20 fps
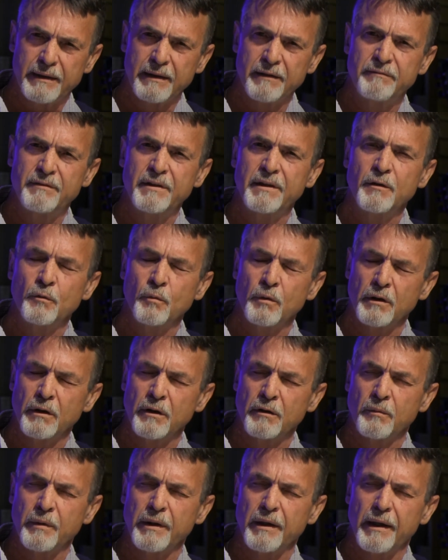I'd lived in a
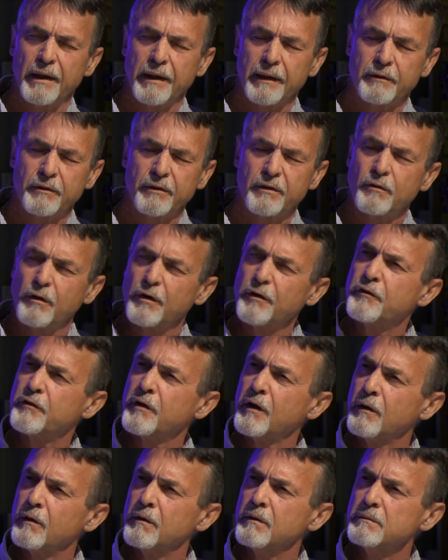world where I could
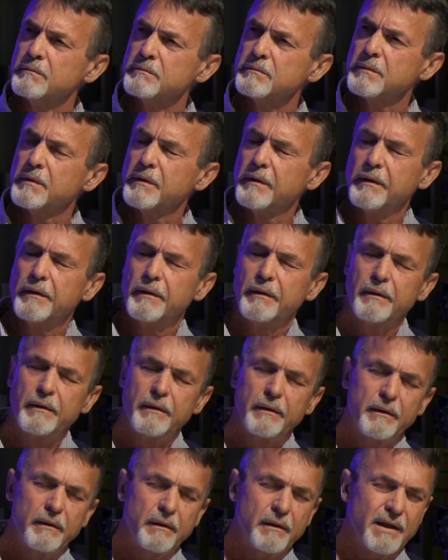control
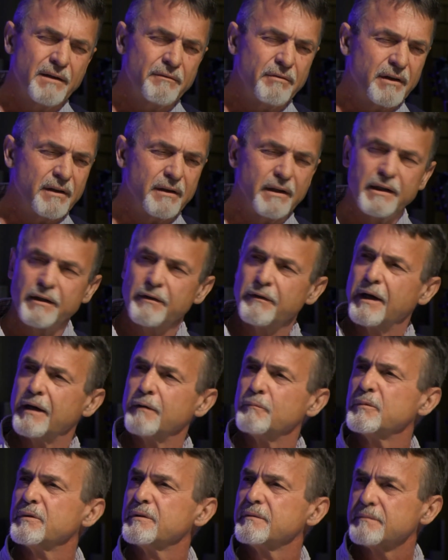everything
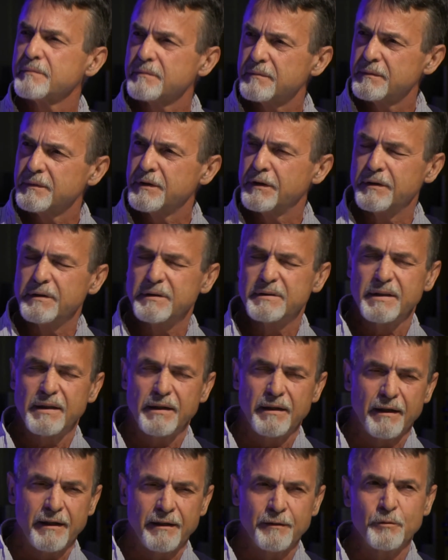around. You
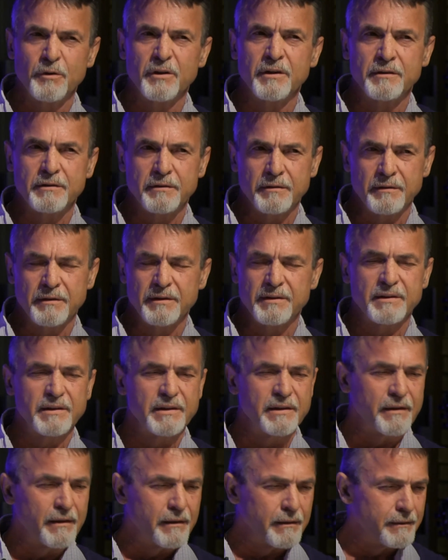understand? In other words, you're the
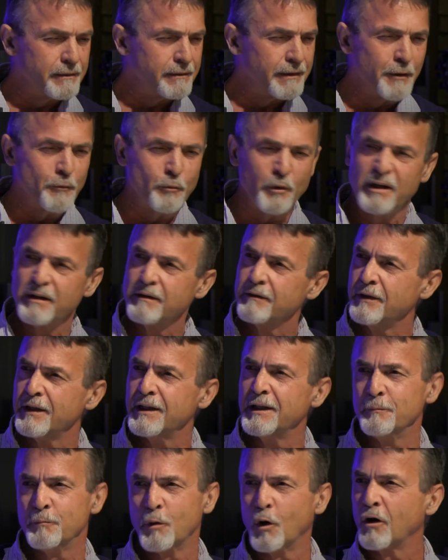CEO, no one
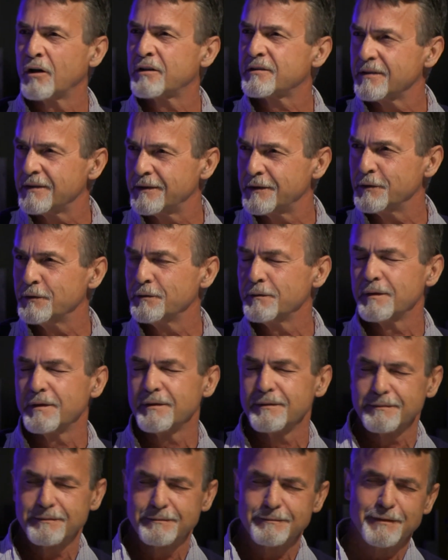really barks at you,
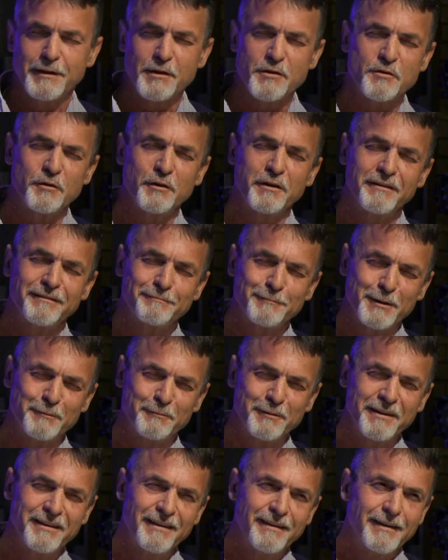and they should have
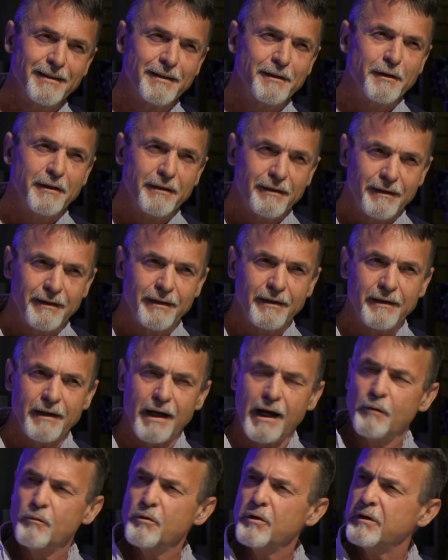maybe.
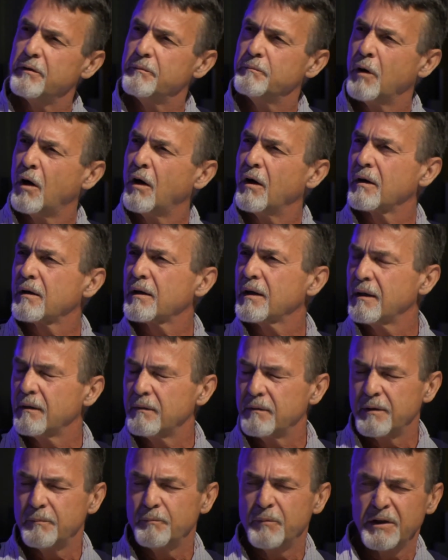And I would bark,
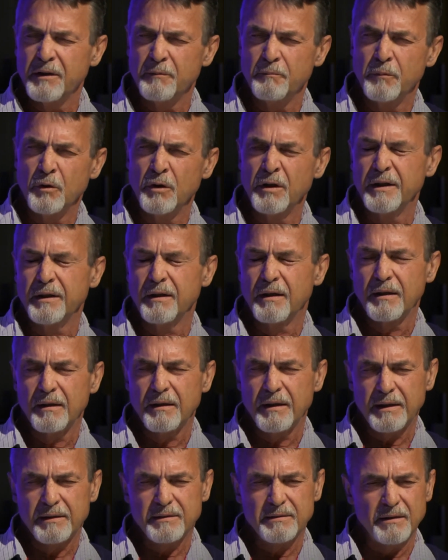I would be a bully,
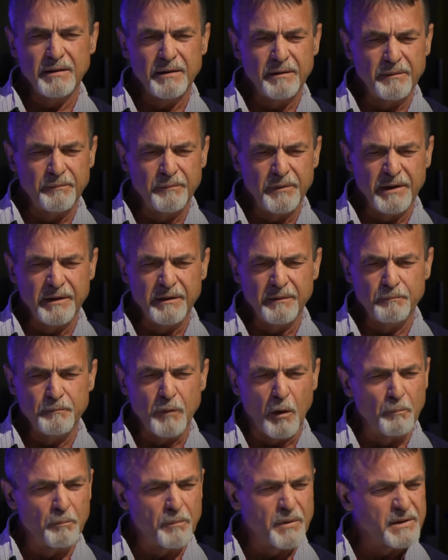I'd actually
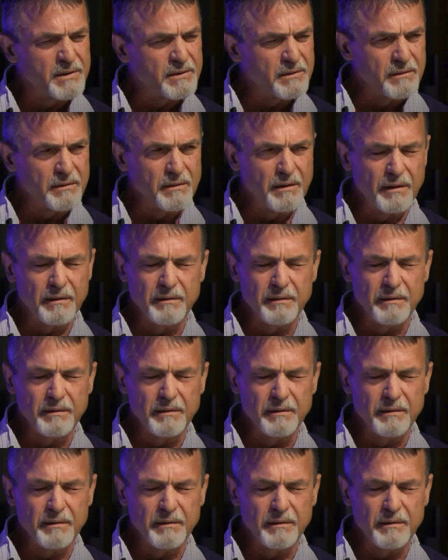be pompous